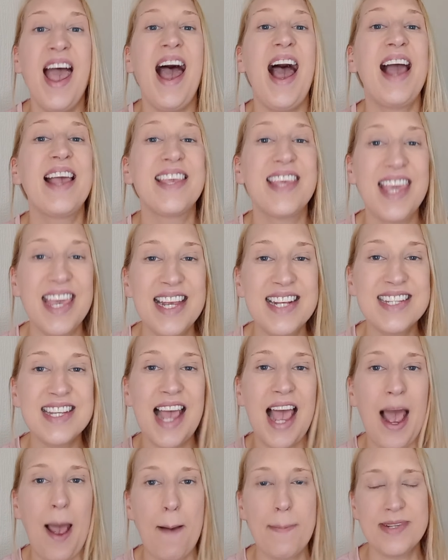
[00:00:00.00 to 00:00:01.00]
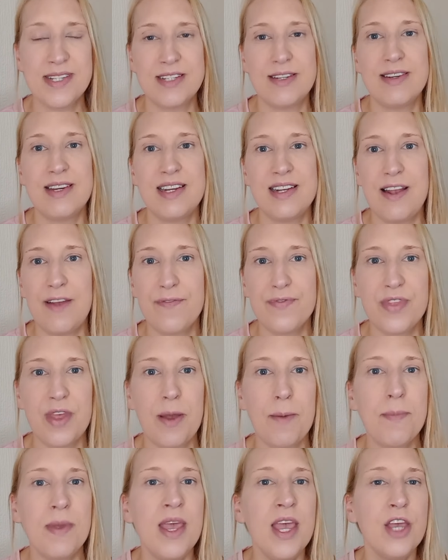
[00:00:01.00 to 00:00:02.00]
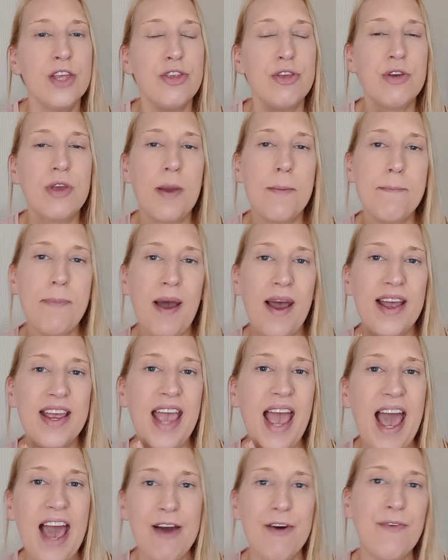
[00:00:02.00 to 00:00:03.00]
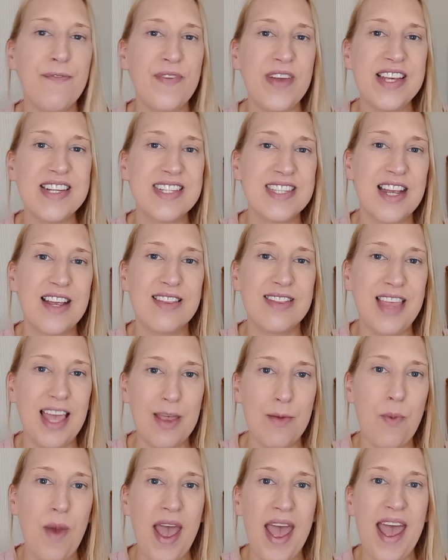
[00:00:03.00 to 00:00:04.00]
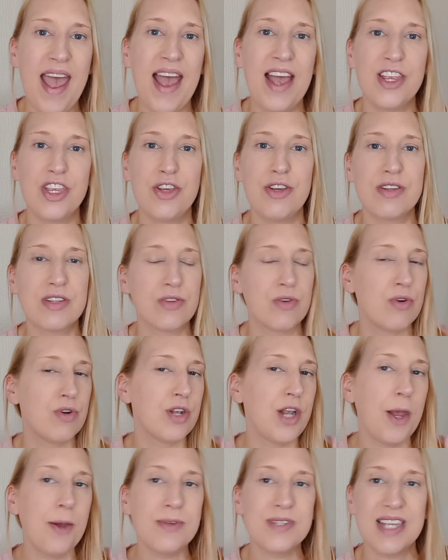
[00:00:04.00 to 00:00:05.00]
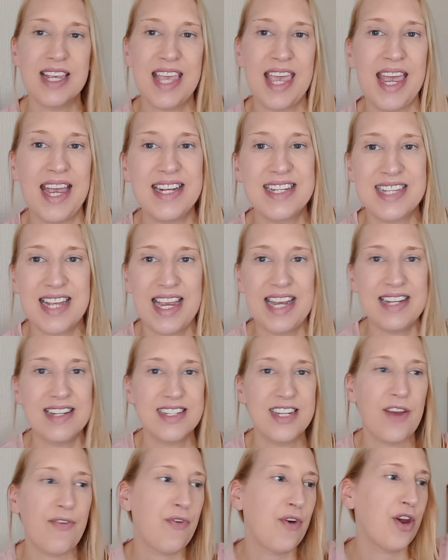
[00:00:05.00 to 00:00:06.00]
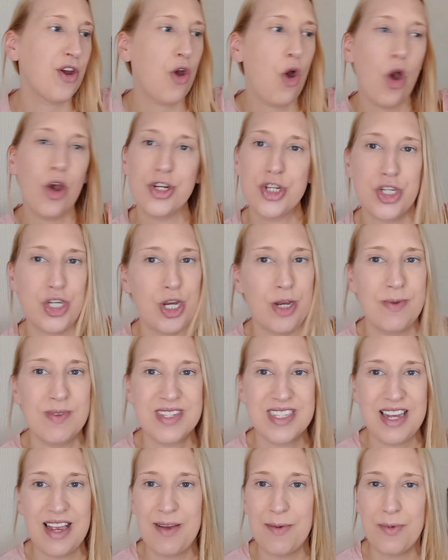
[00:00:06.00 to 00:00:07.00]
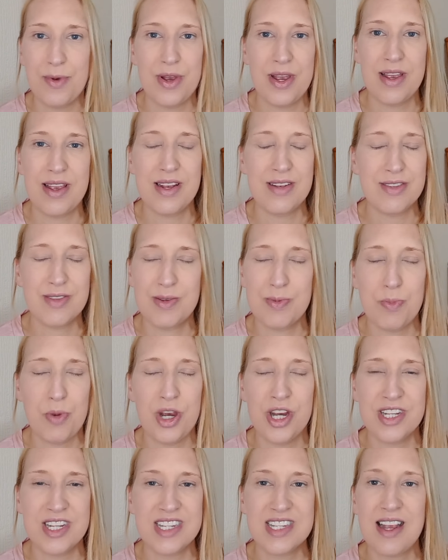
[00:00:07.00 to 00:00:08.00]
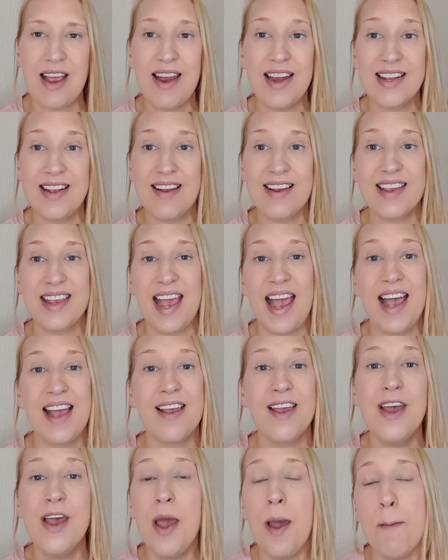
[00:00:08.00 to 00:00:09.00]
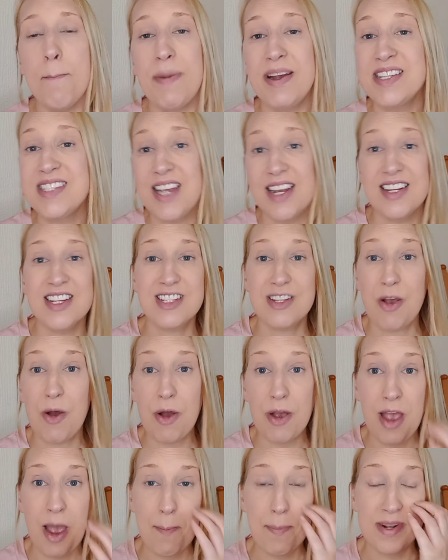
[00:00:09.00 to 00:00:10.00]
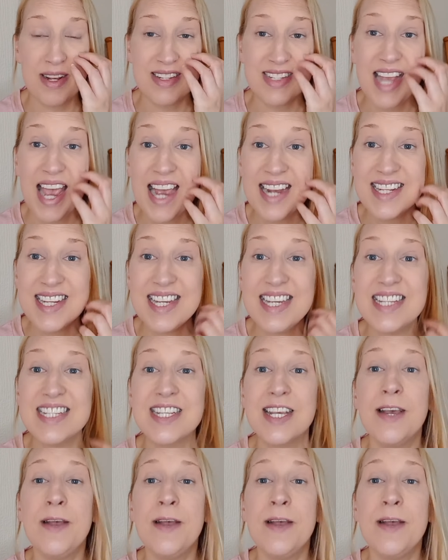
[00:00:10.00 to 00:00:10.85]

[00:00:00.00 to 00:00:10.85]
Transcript: and kids absolutely love them. You can buy outfits that they wear, and you saw loads of kids in different costumes that were the Skyline Gang. My son has got a couple of teddies